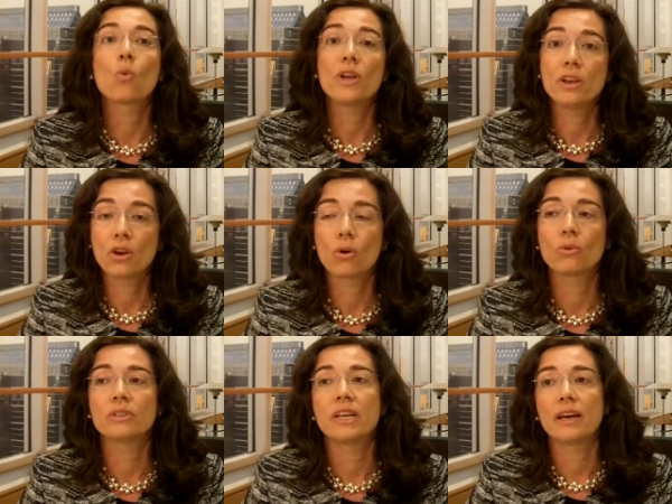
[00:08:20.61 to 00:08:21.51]
We
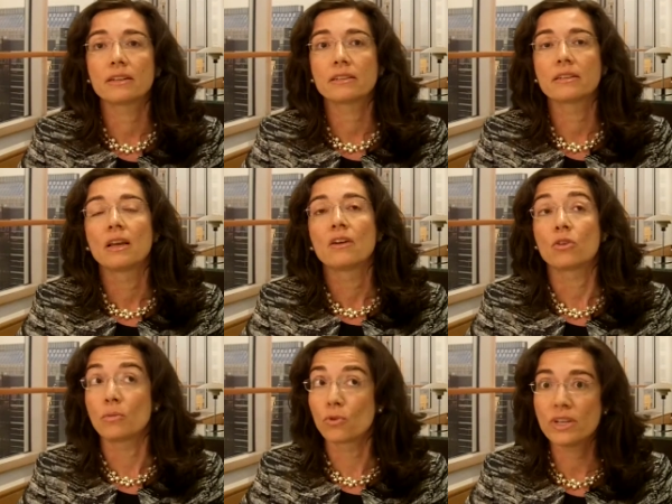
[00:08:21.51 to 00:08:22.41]
know that
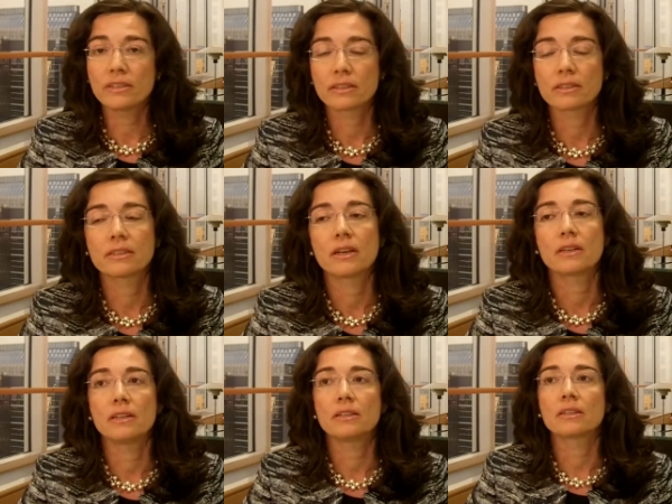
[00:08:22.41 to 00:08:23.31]
from recent
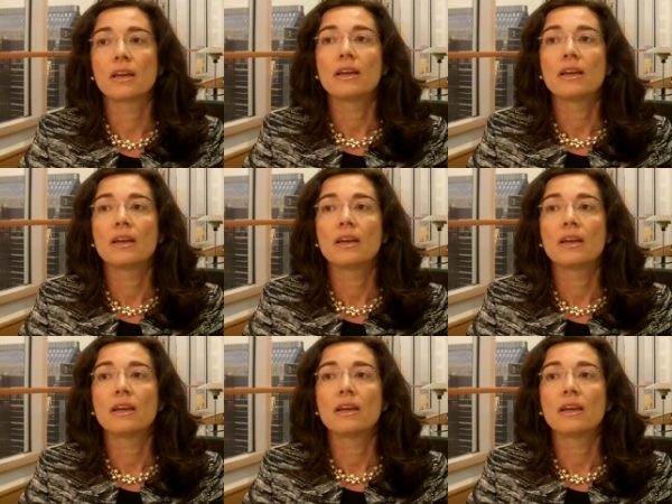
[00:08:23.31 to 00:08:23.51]
studies